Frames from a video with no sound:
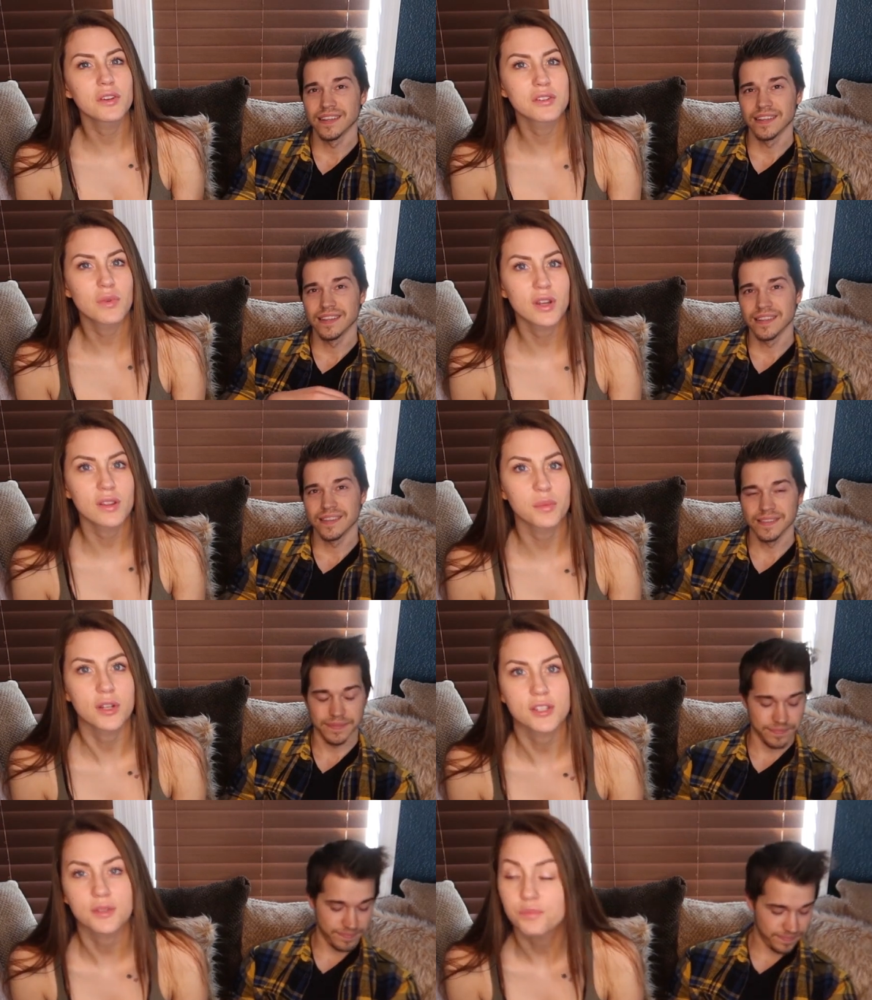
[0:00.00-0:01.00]
Speaker 1: there was one other
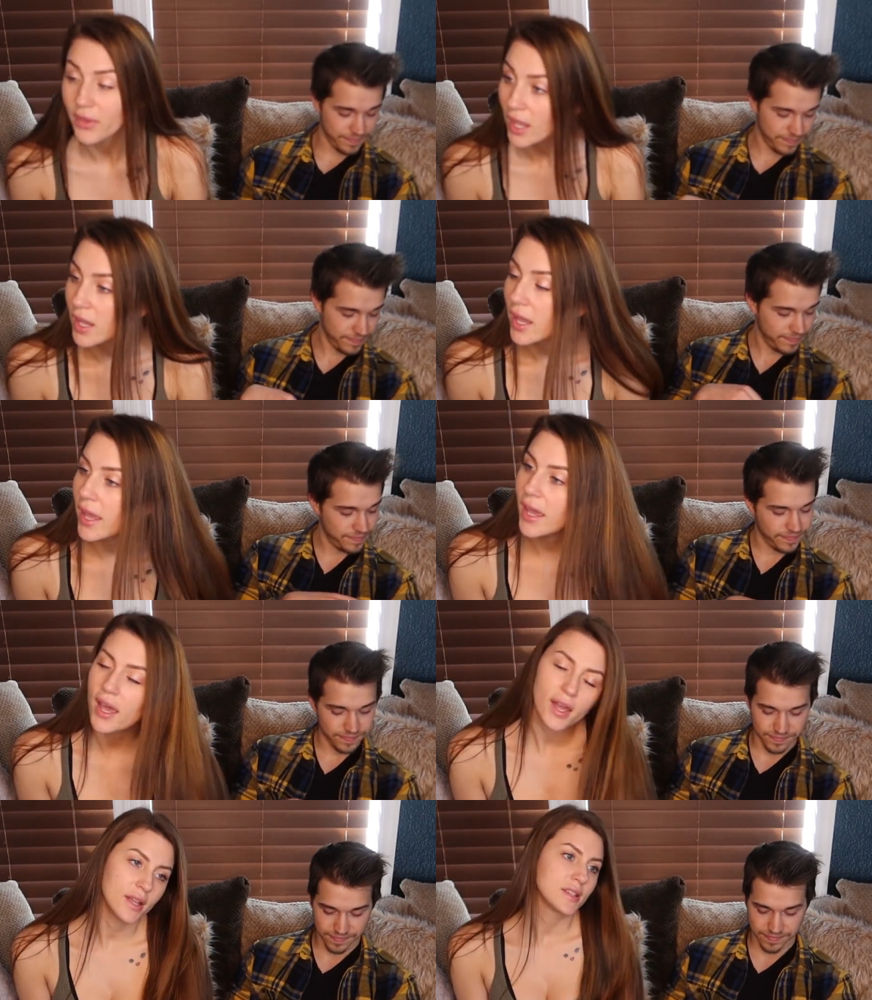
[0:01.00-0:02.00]
person.
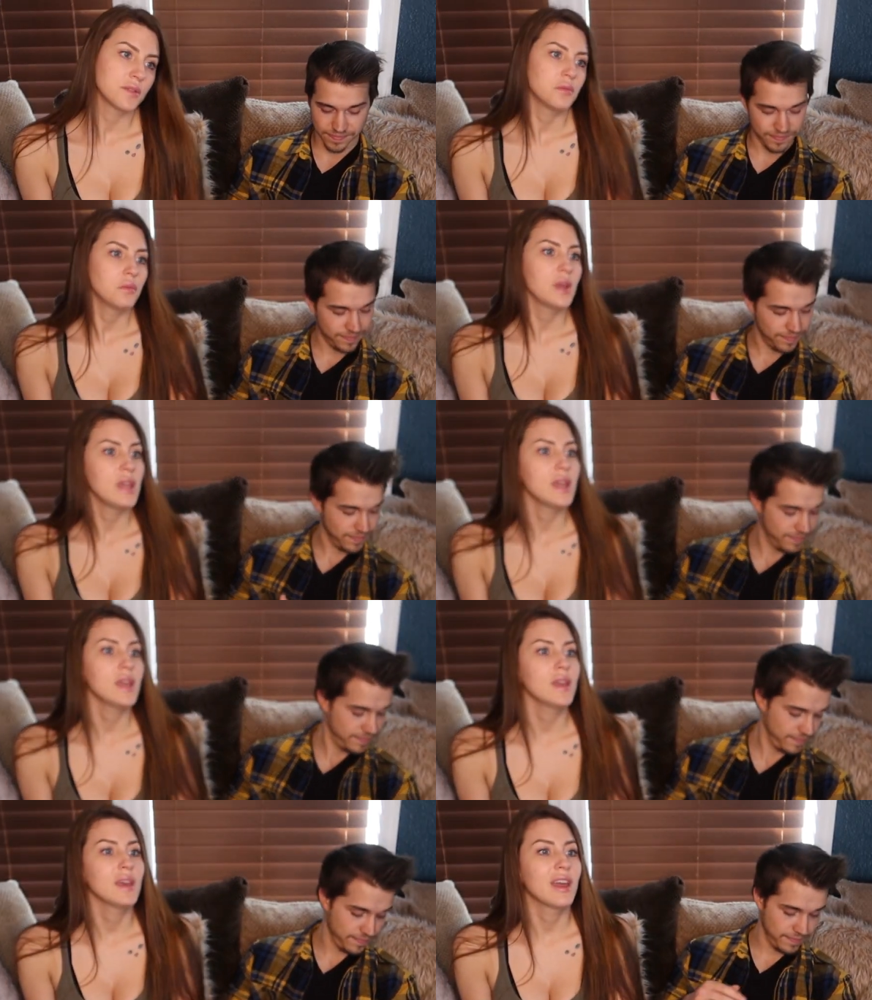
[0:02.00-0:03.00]
And
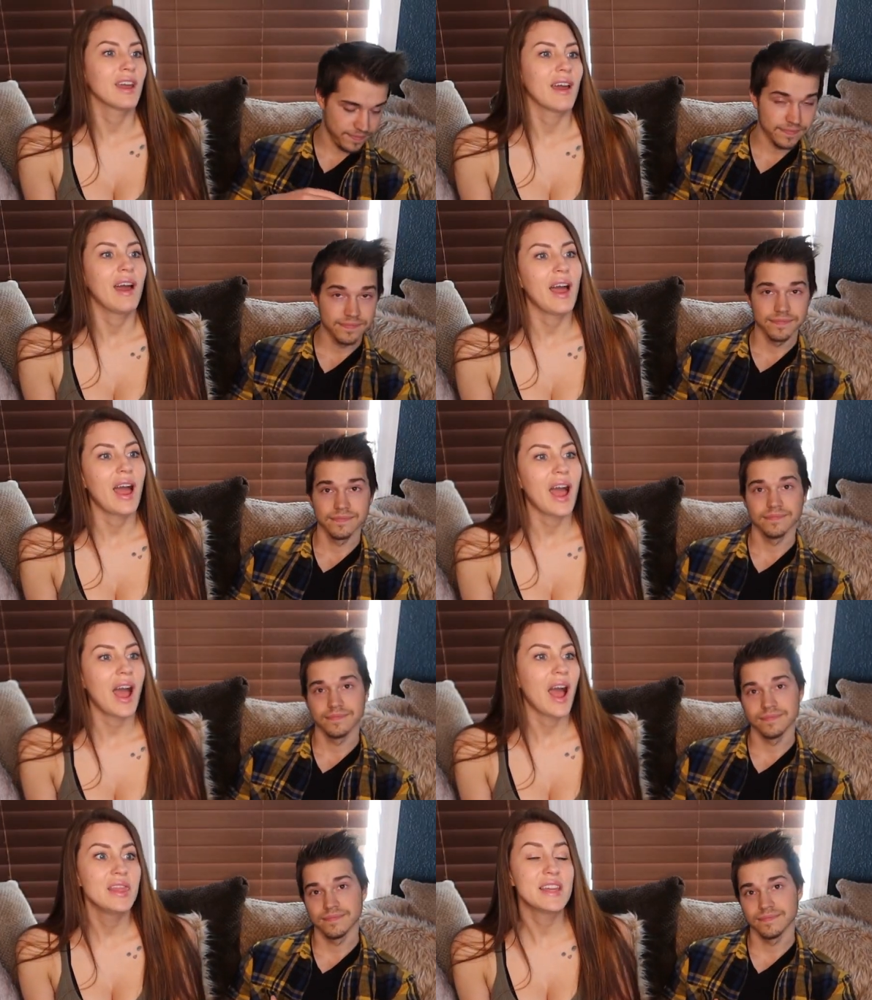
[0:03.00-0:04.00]
we,
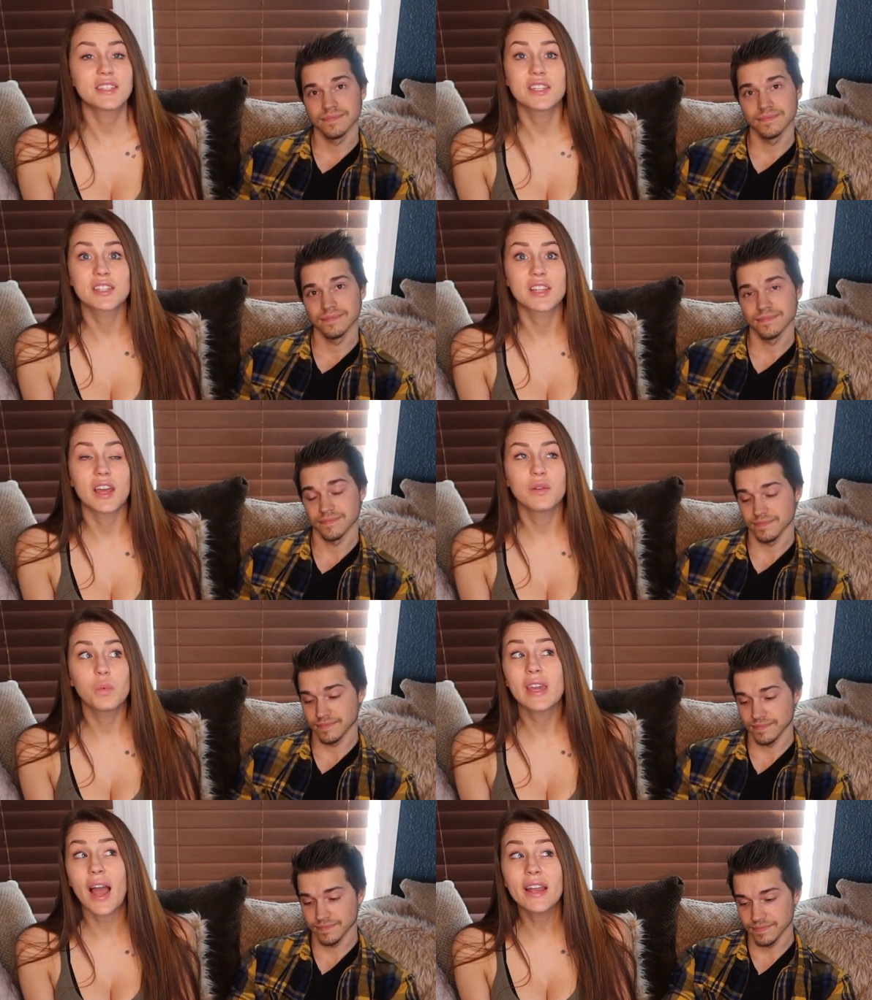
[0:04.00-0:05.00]
this is,
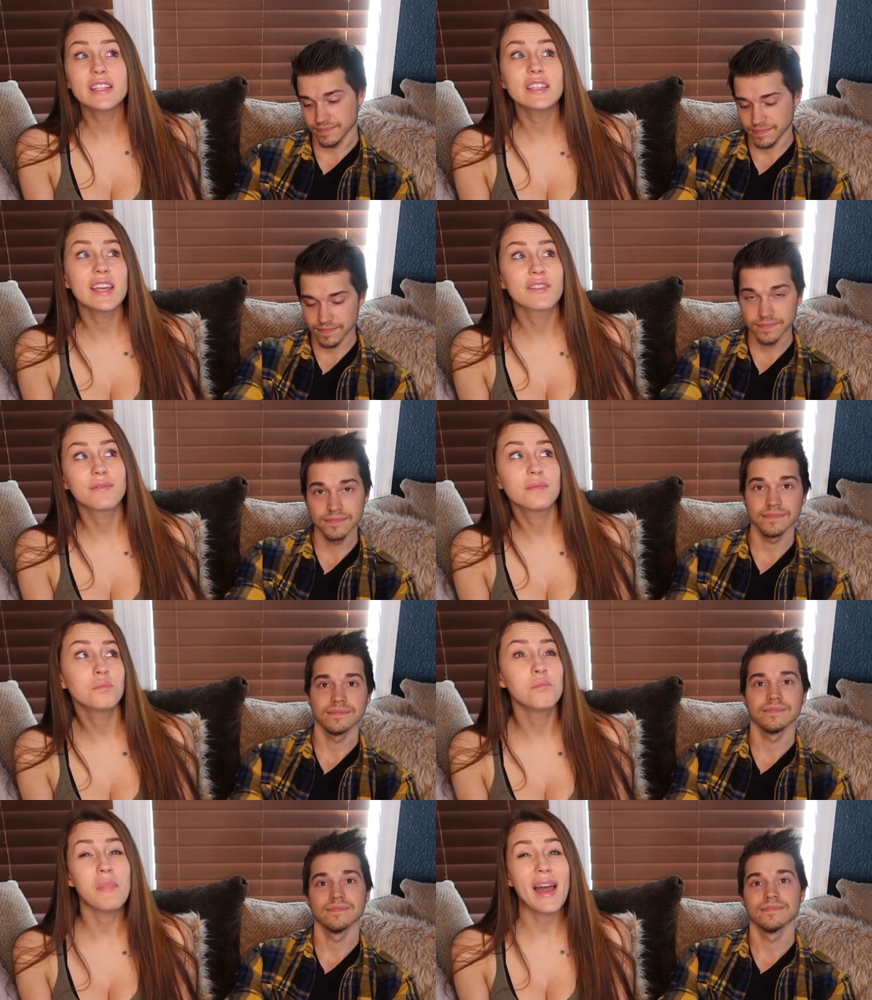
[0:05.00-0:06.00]
we kind of like
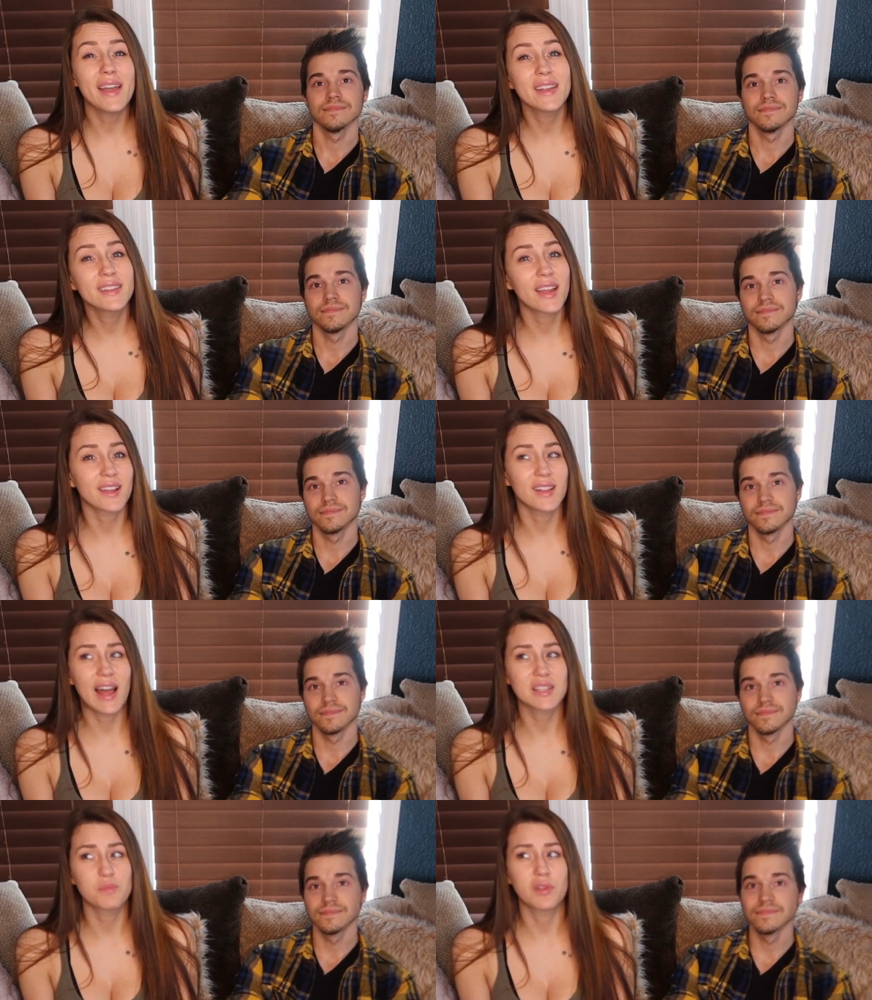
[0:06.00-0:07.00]
met in that
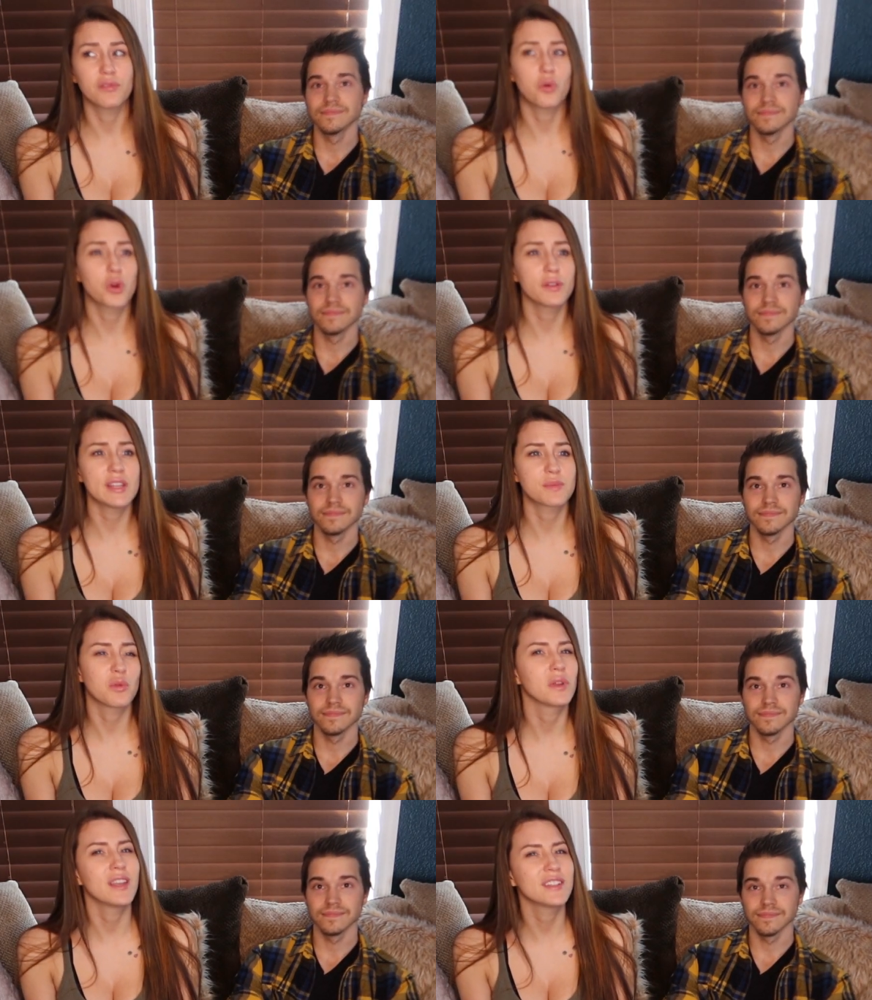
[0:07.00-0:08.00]
class before this,
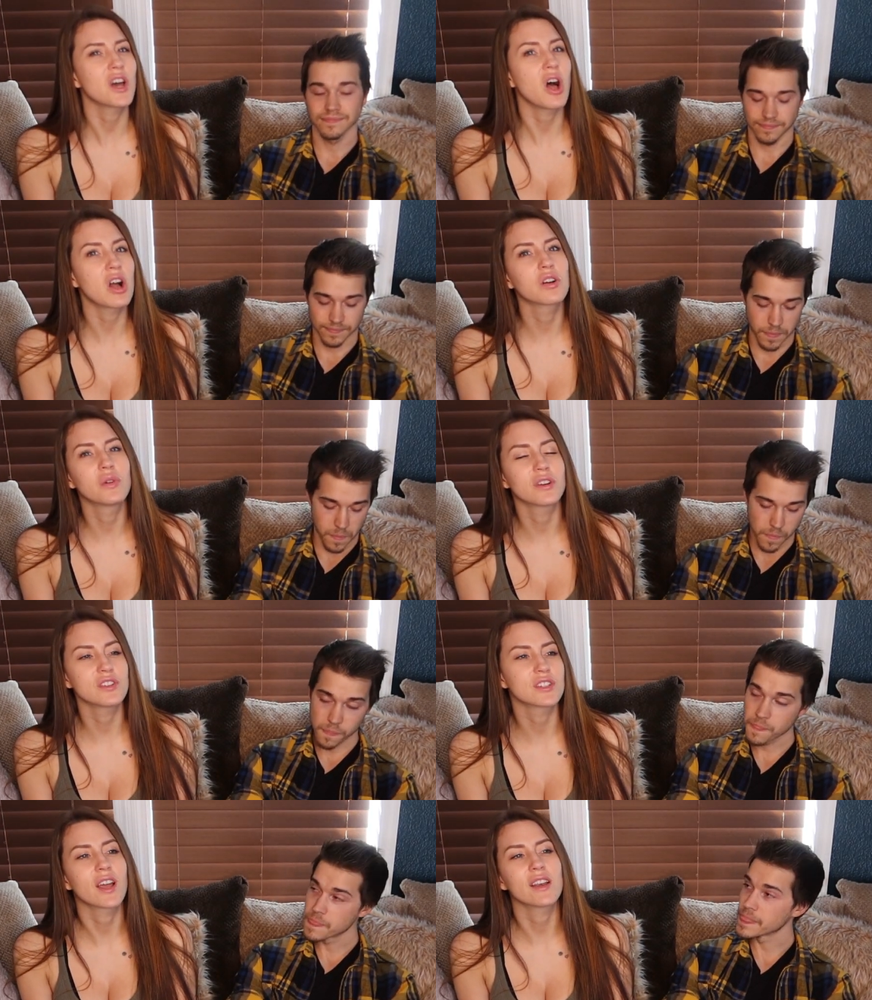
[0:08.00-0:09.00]
but we didn't talk. We were
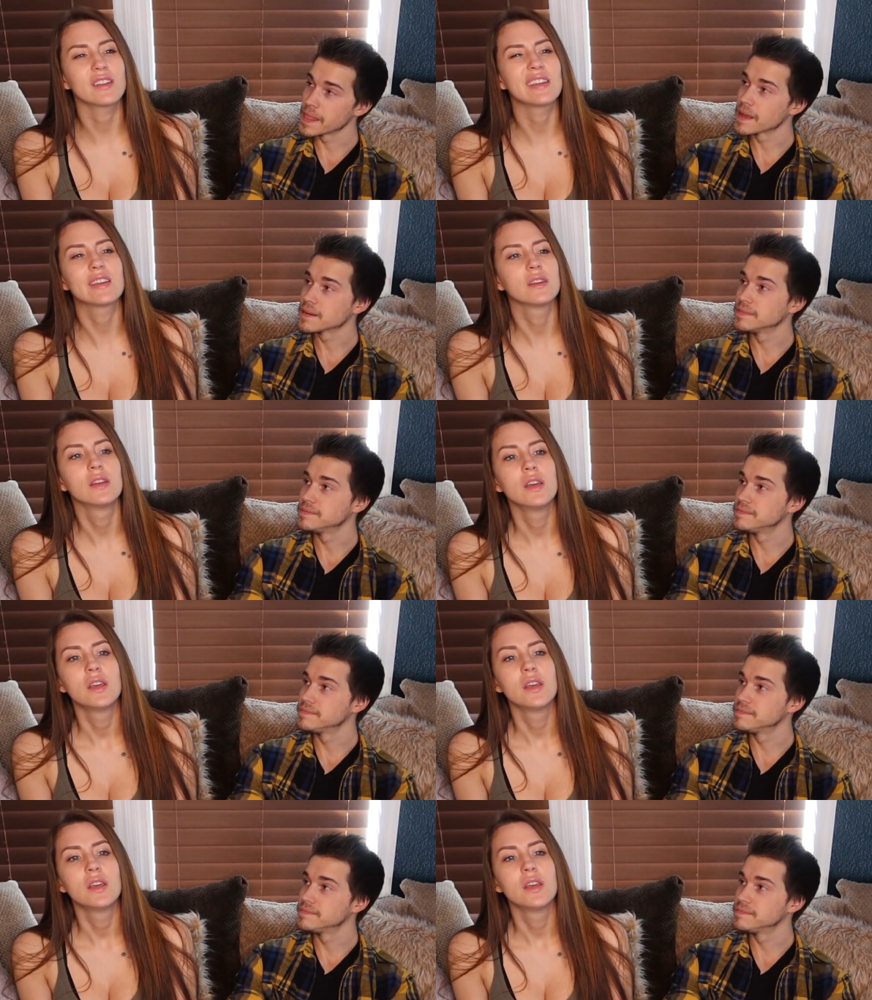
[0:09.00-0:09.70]
just kind of like,